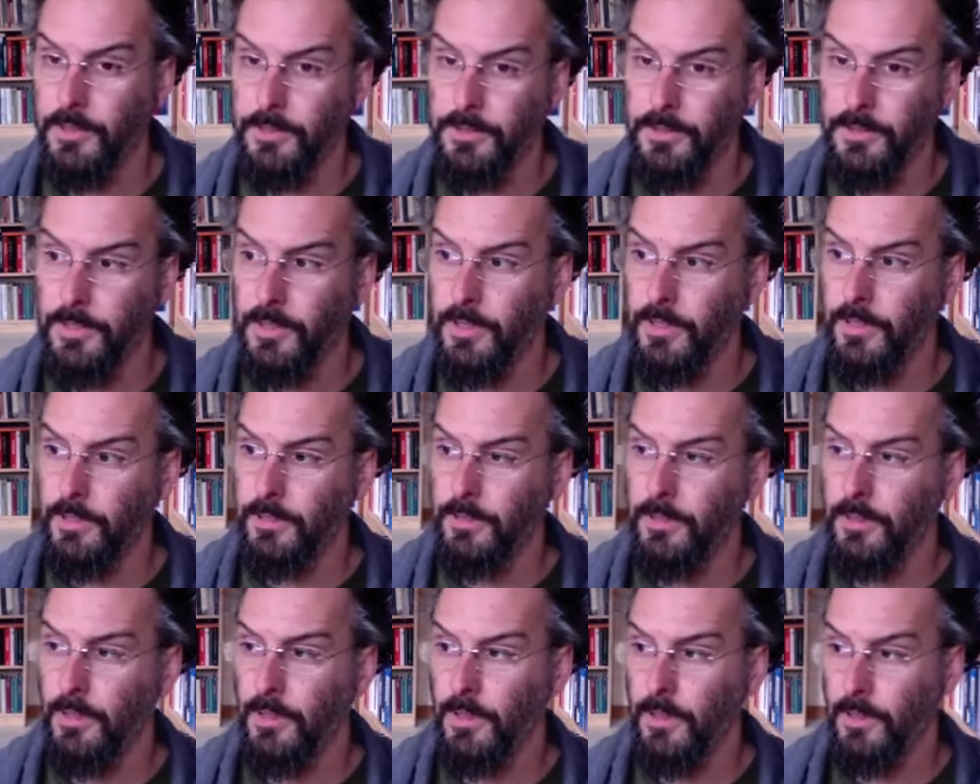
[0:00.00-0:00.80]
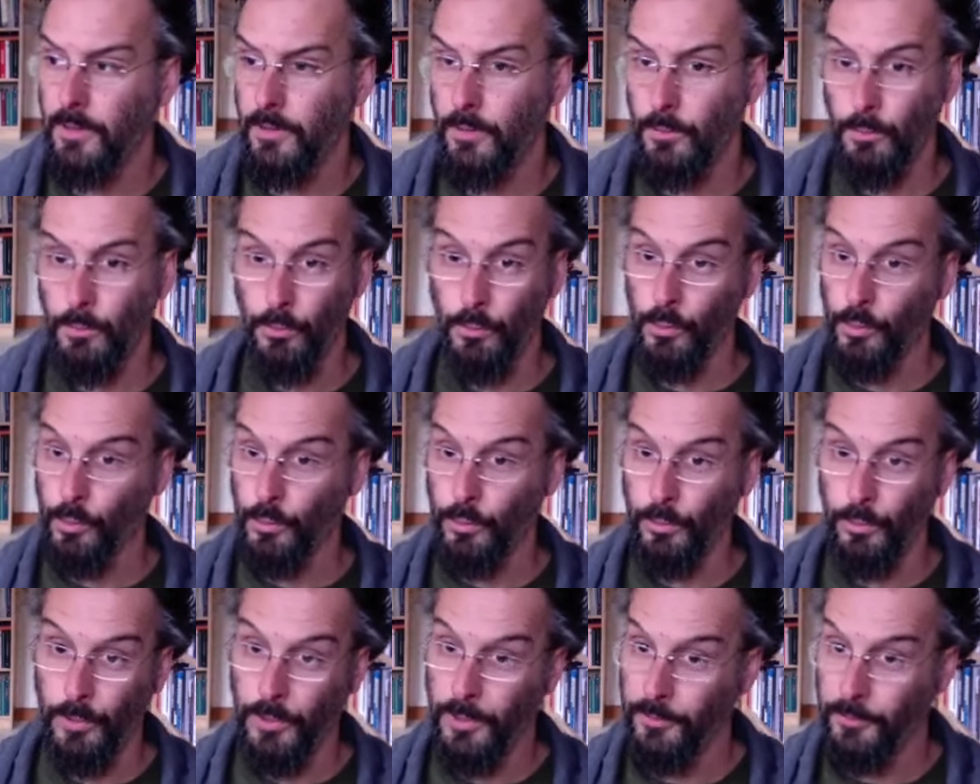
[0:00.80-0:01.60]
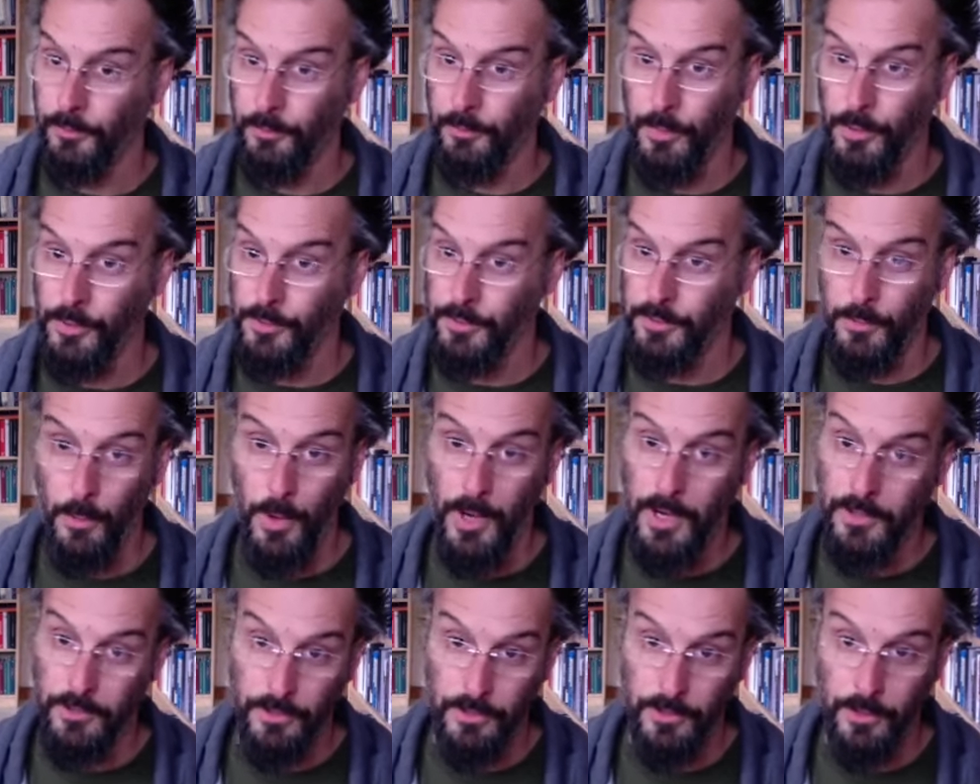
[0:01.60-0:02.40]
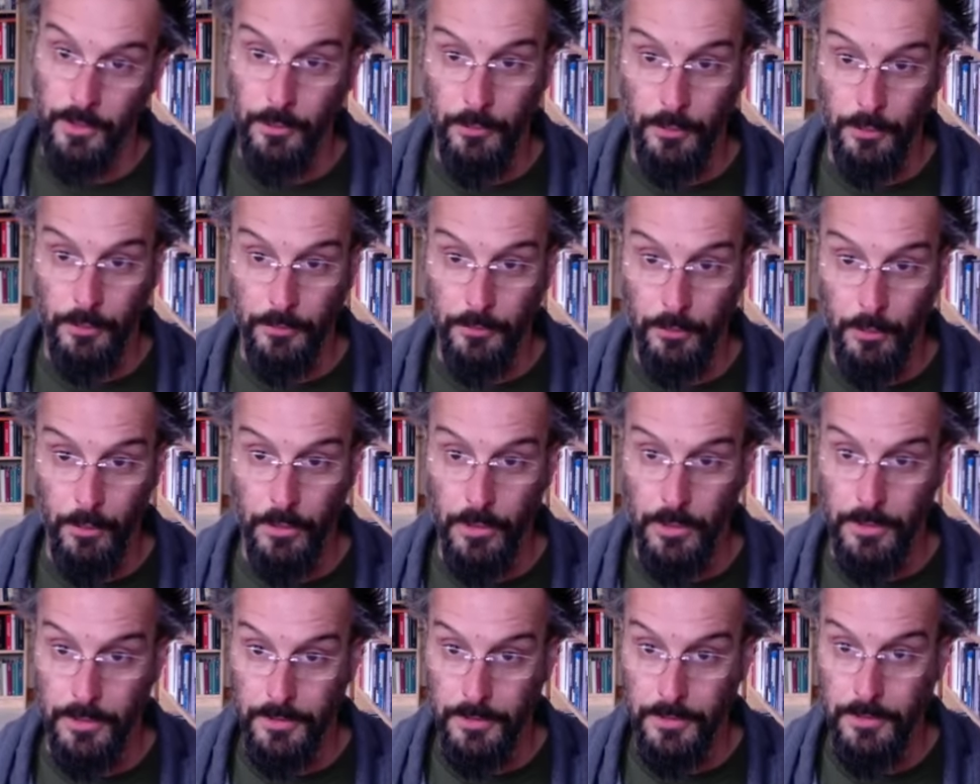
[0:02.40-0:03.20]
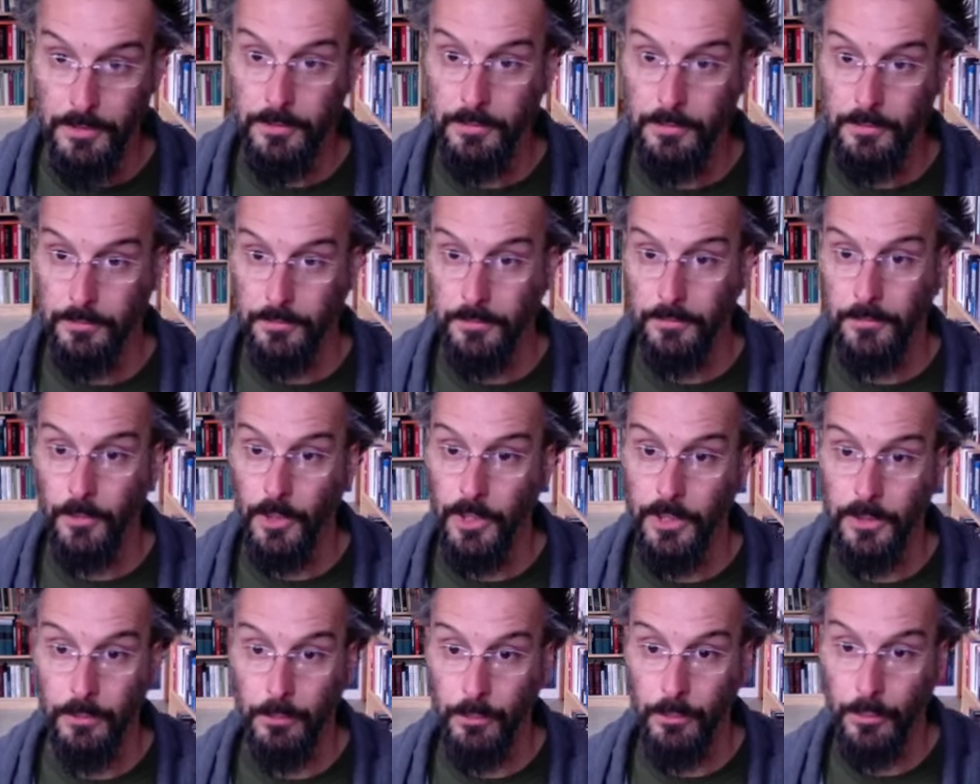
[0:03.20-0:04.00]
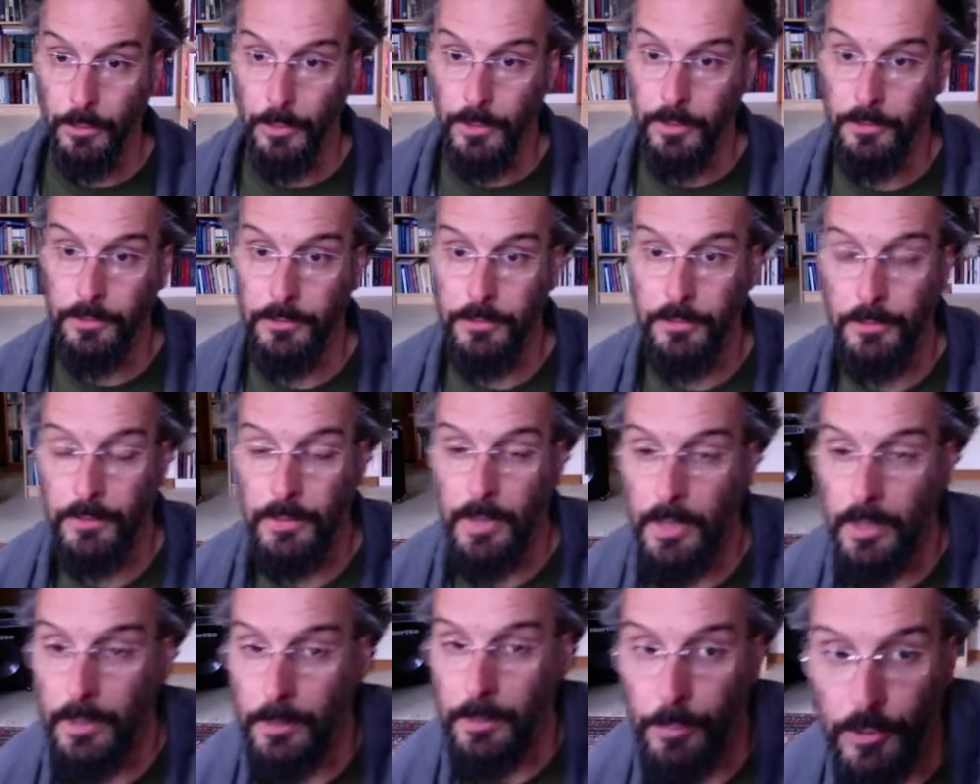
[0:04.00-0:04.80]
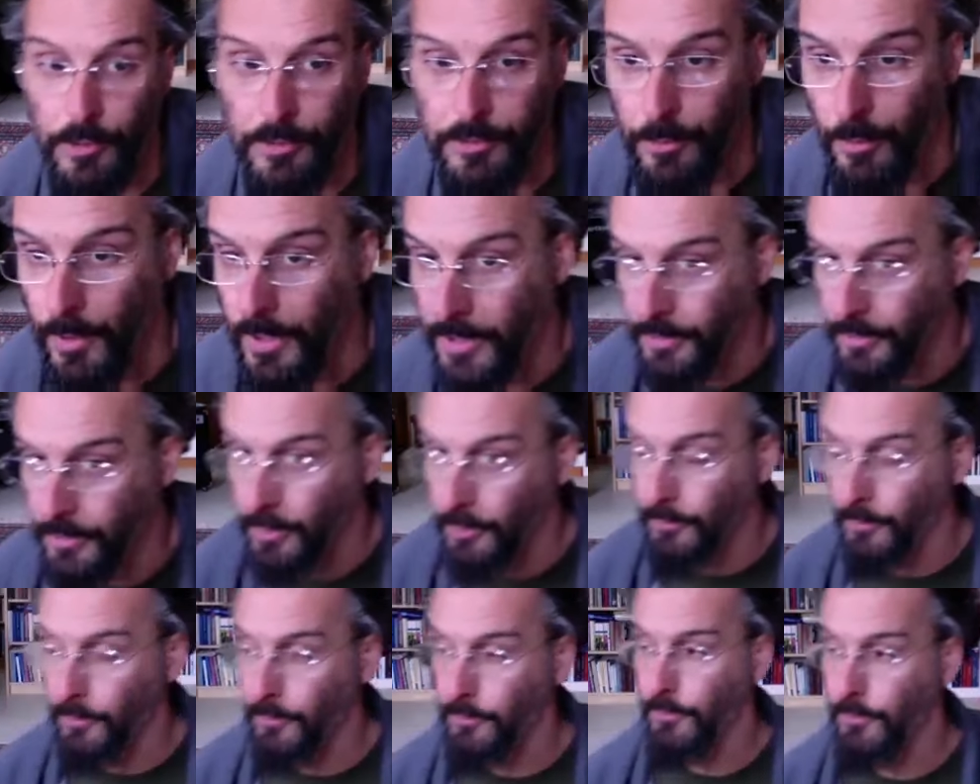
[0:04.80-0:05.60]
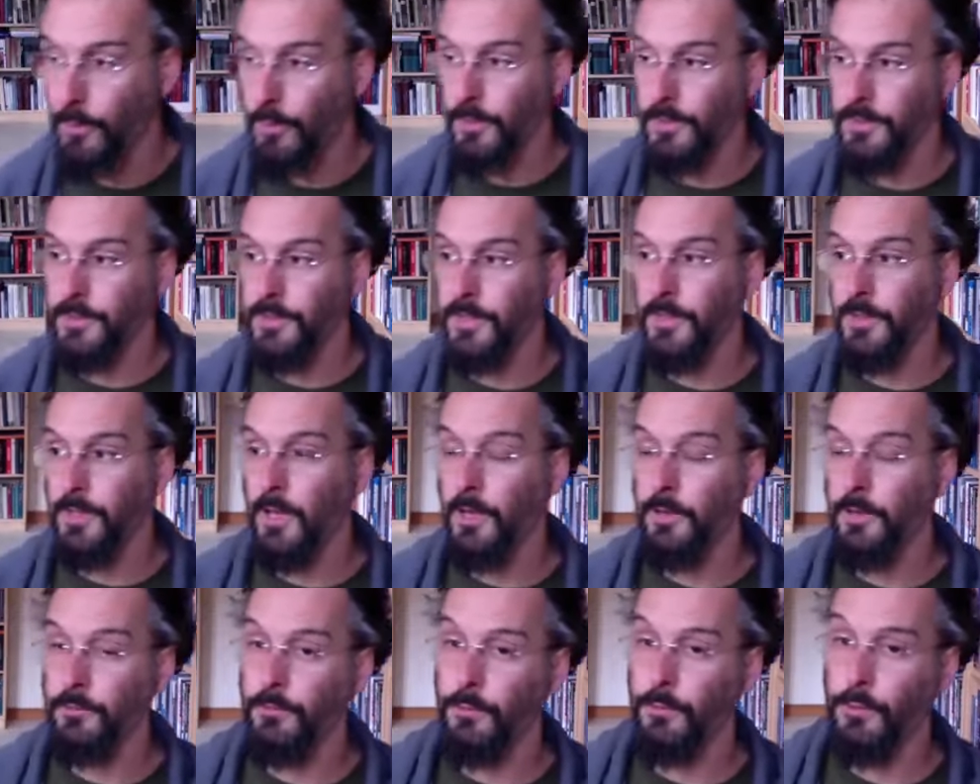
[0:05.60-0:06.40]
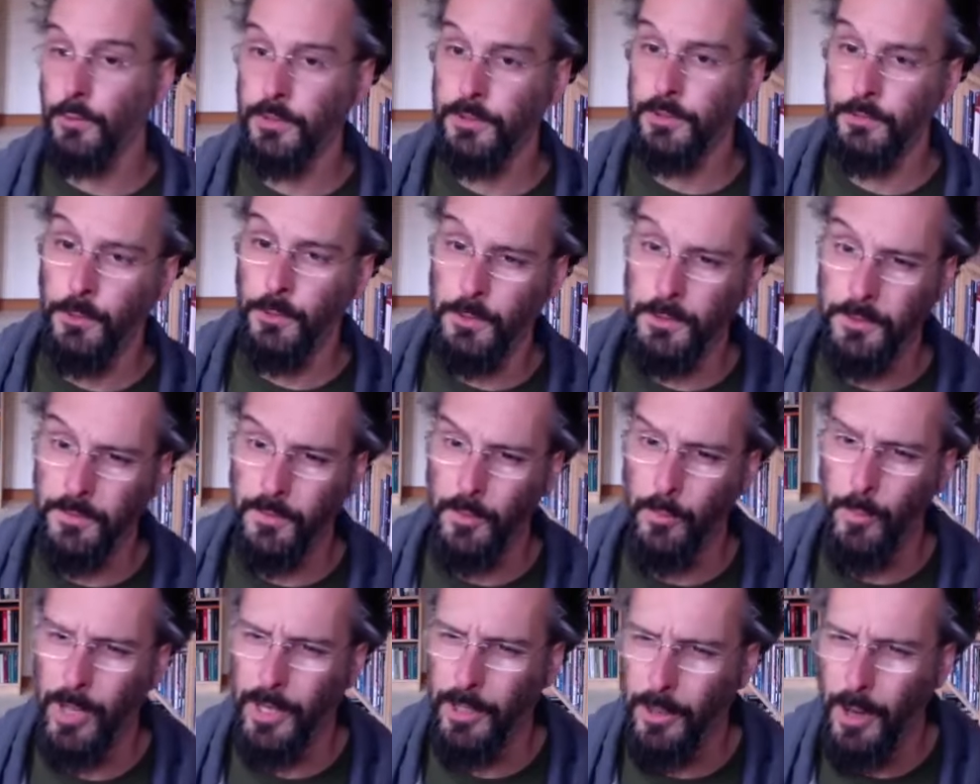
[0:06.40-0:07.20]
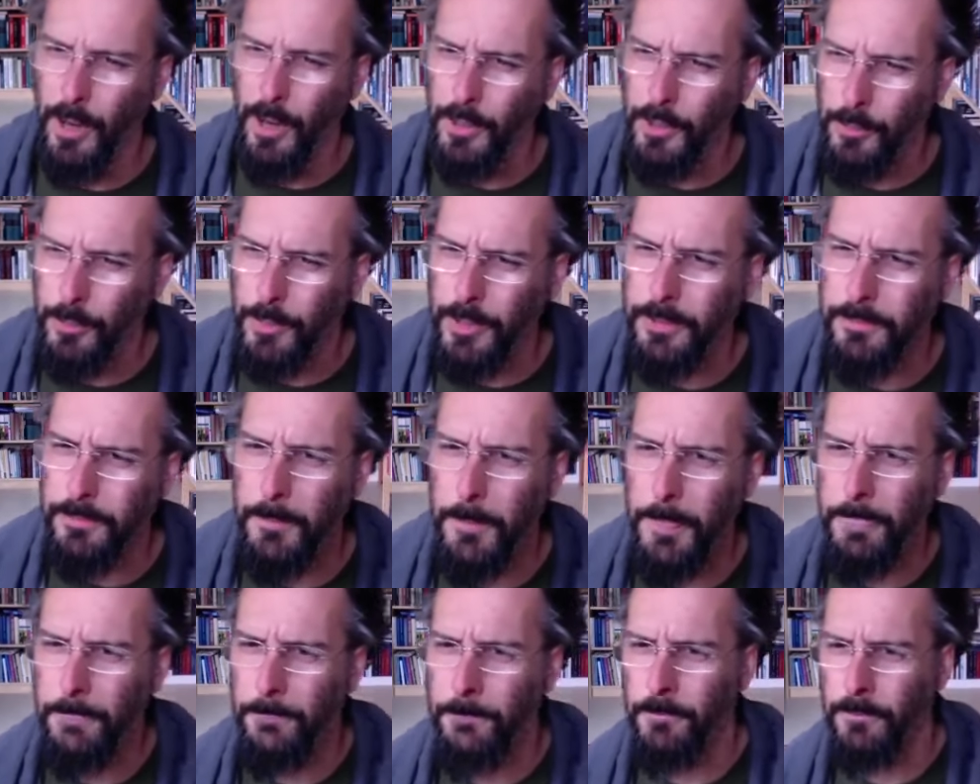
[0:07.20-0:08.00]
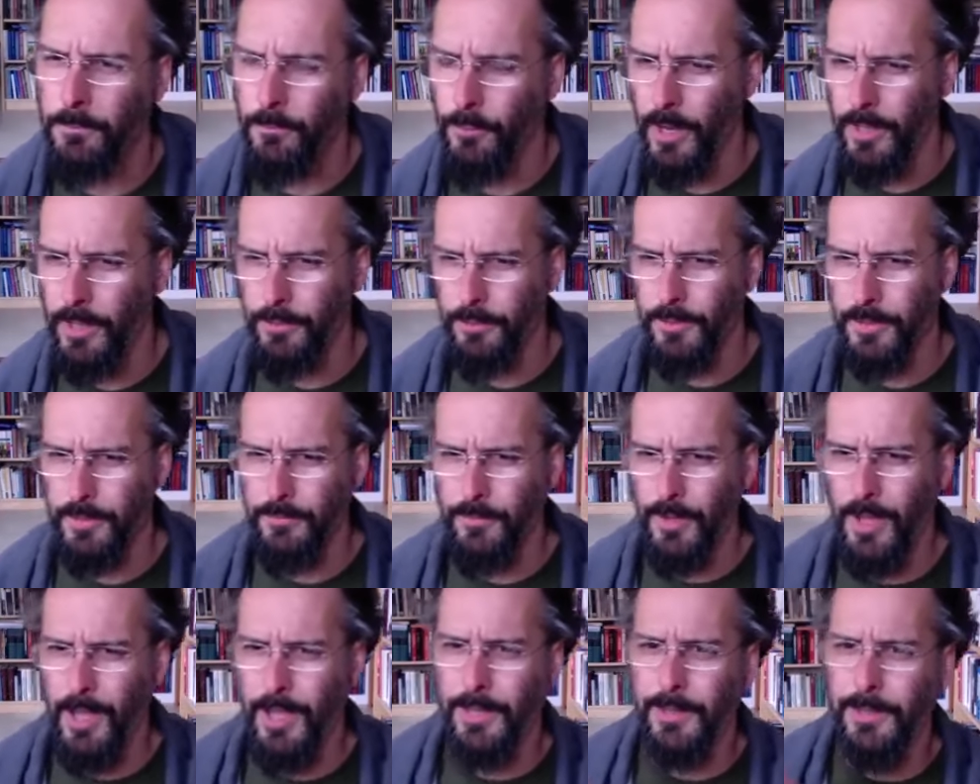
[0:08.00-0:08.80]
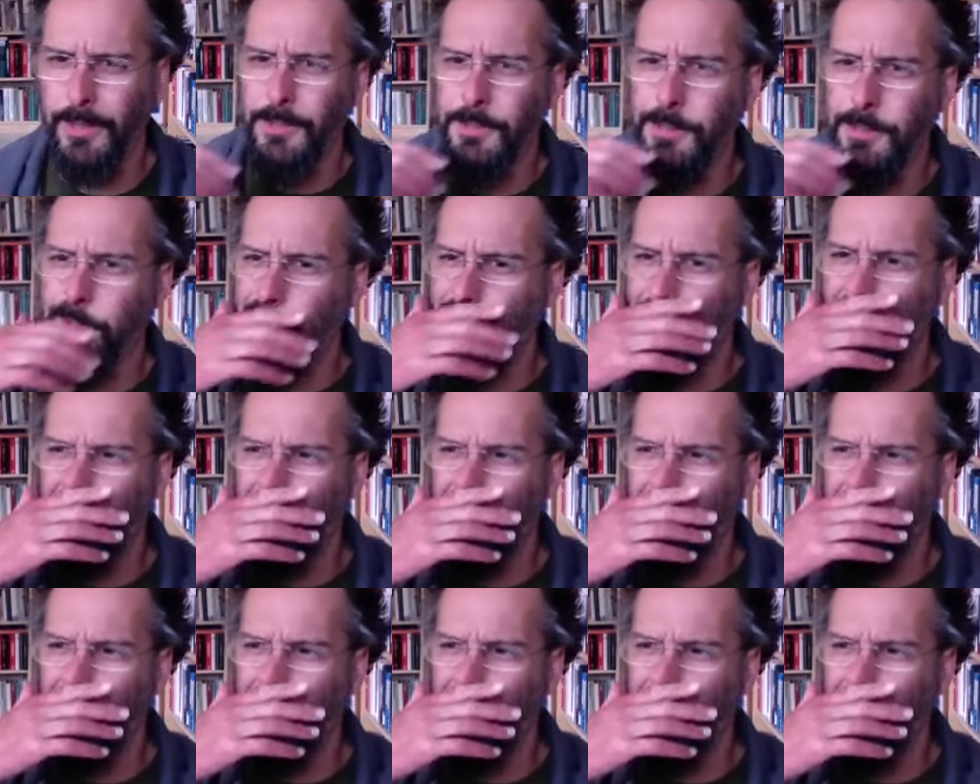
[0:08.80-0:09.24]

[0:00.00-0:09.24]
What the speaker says: It's the rule of persuasion over force, right? The rule of persuasion over force and the unforced force of the better argument rather than violence.